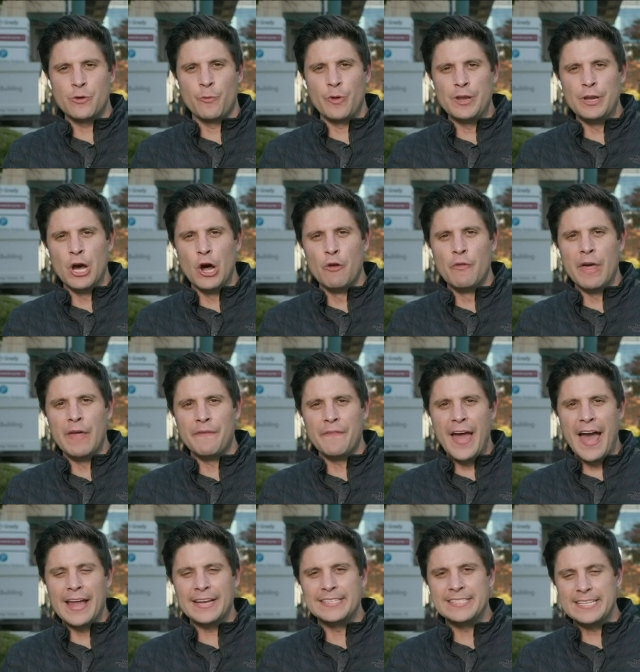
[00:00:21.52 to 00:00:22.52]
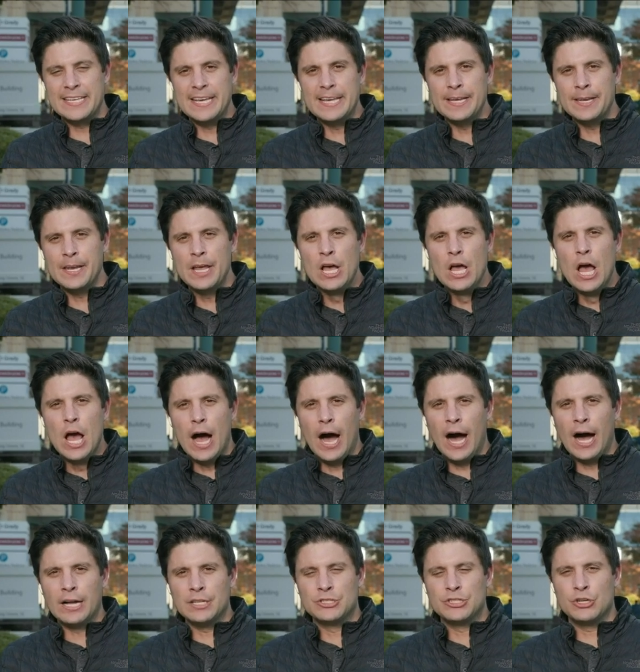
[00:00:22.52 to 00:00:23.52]
We know that that teen
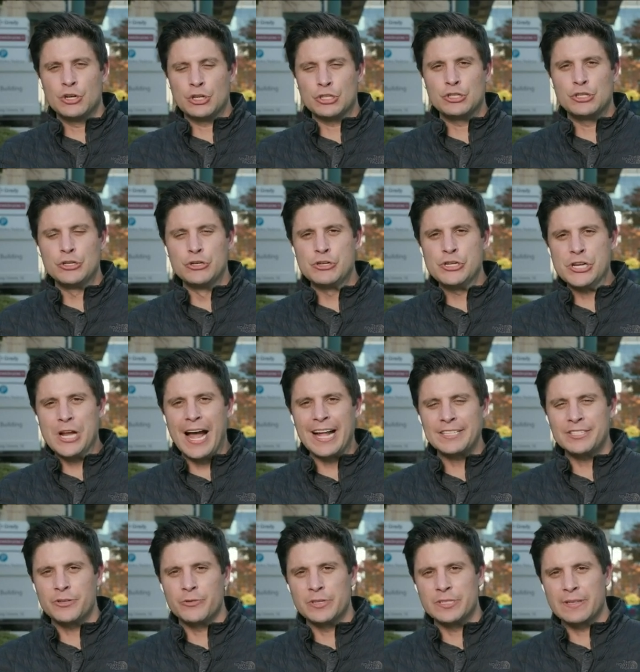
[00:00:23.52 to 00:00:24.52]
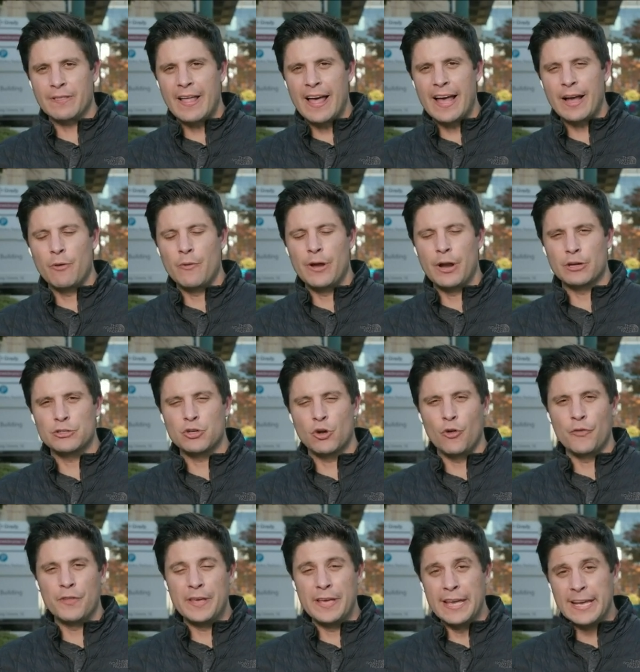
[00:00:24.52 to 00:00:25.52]
uh, took two shots to his leg. We are
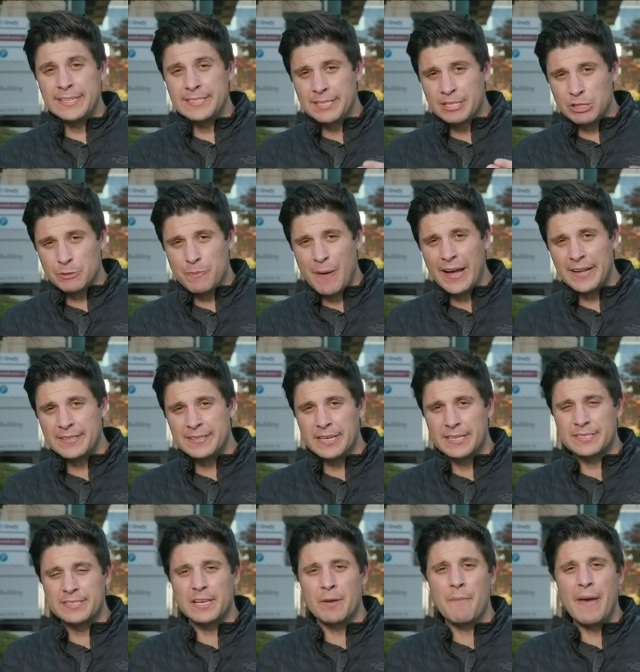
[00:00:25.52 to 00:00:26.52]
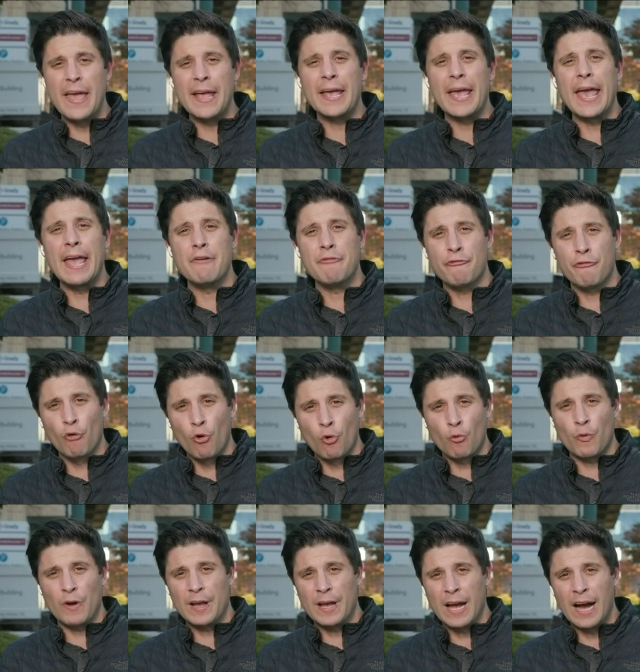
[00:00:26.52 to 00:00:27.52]
told he is expected to make a full
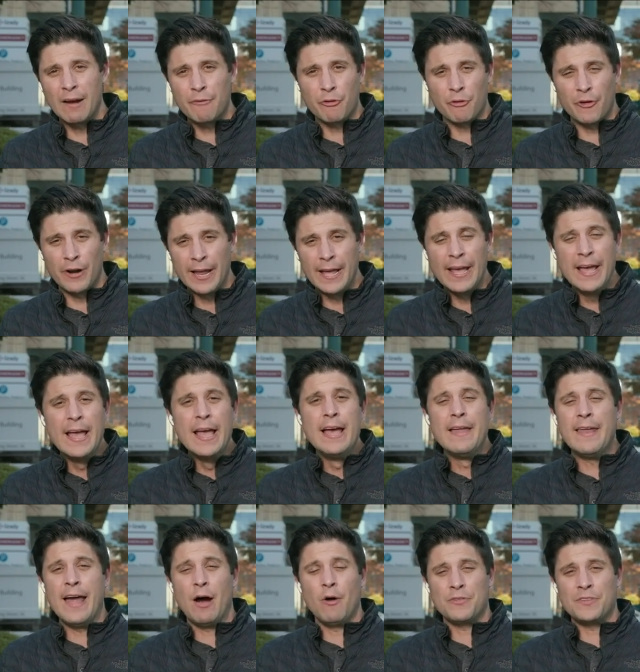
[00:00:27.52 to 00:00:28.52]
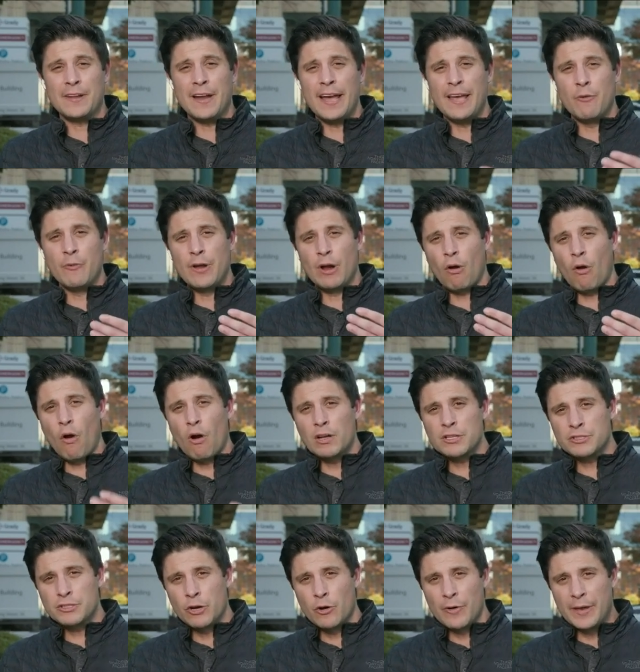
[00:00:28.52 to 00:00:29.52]
recovery. Now, tonight we are
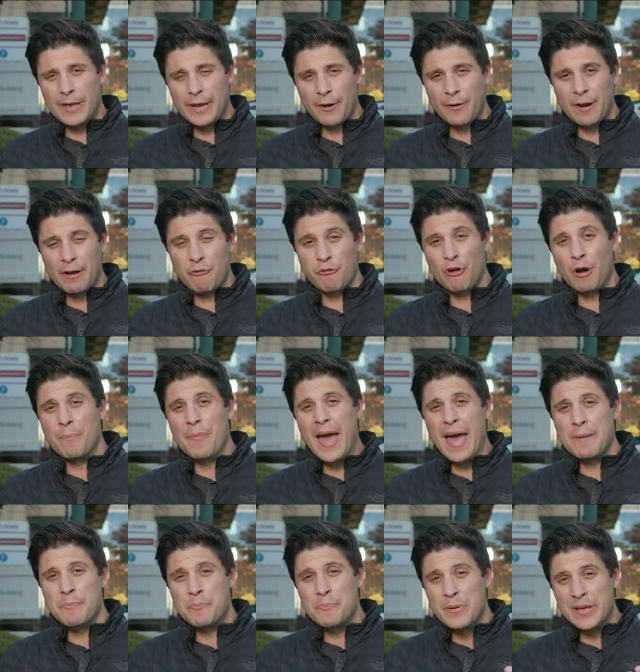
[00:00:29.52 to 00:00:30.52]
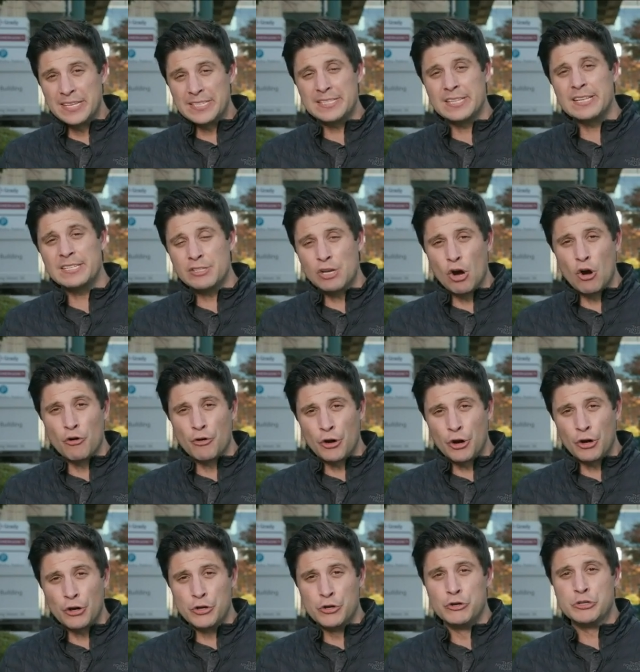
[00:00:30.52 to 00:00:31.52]
also hearing from that business
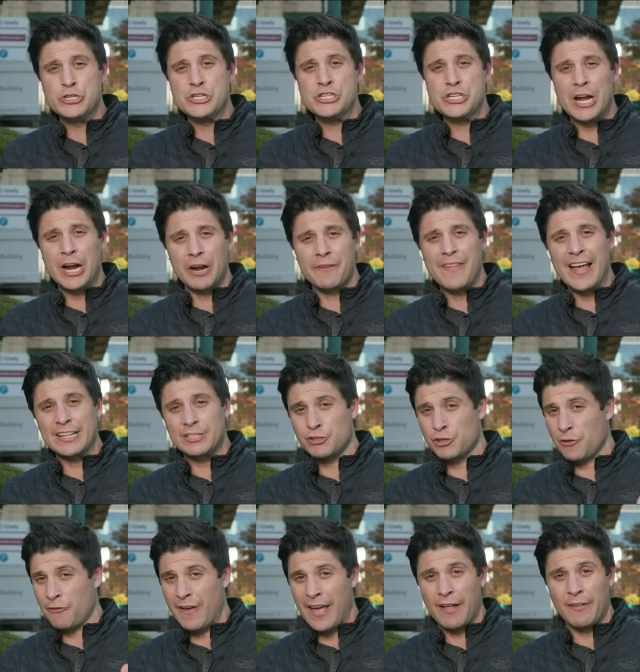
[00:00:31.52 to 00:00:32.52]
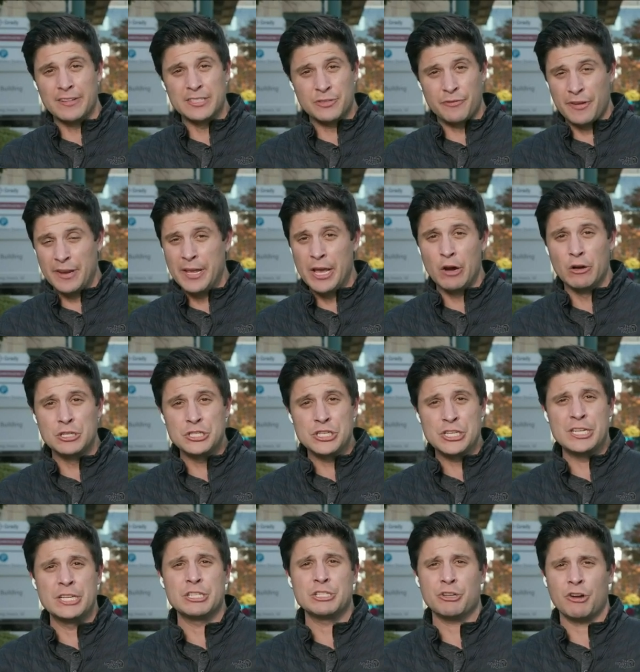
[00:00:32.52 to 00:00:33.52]
owner who shared that surveillance video, and
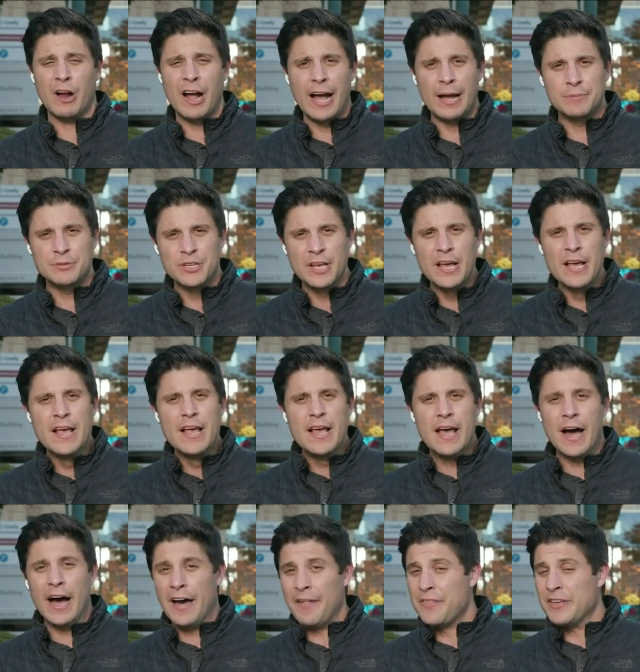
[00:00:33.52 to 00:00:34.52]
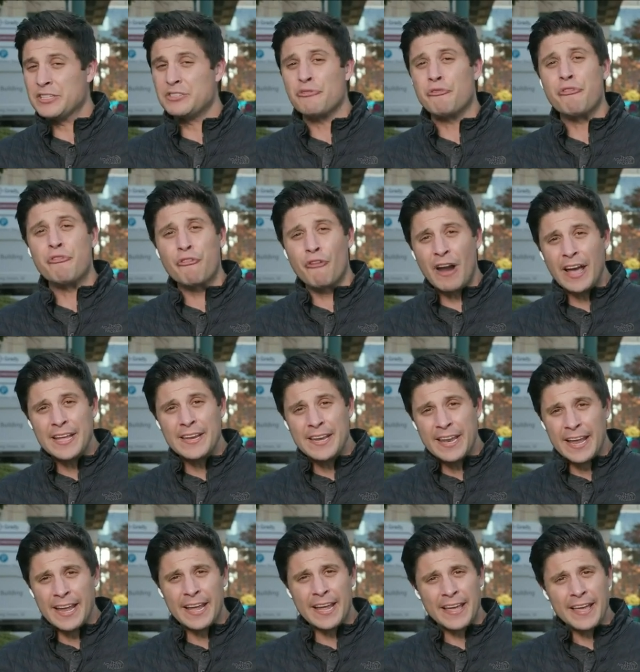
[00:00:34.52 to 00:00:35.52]
she describes uh, this
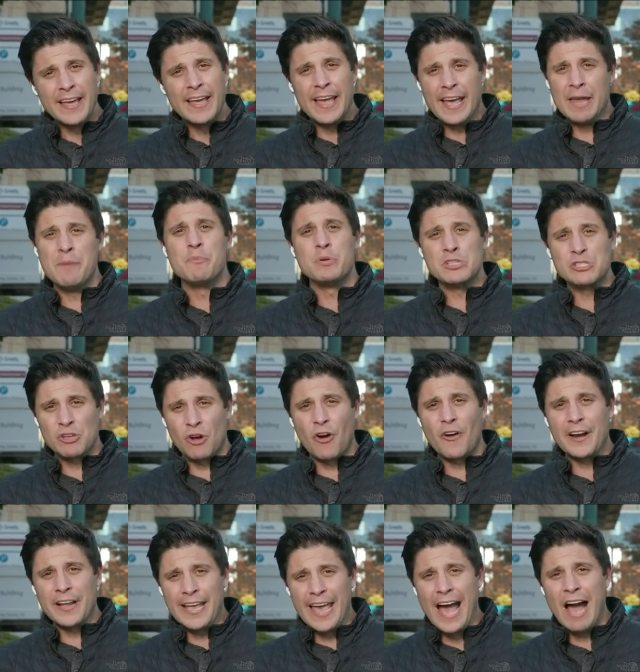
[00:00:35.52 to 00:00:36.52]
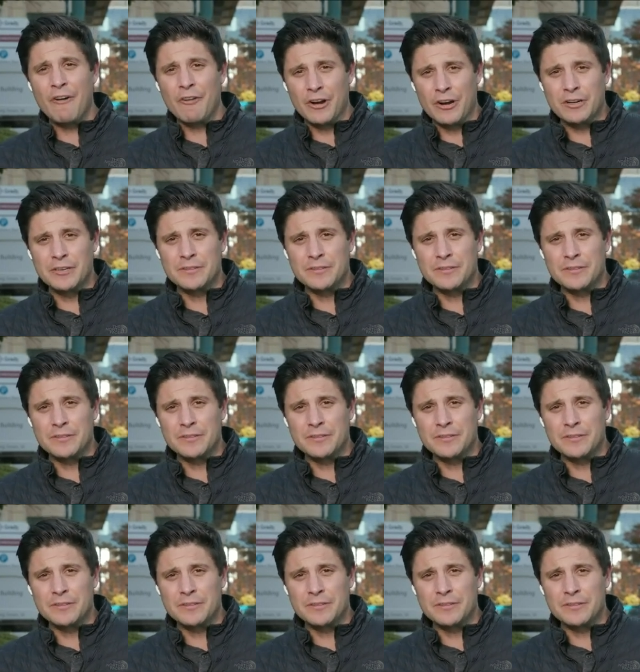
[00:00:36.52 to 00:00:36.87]
frightening and bizarre encounter.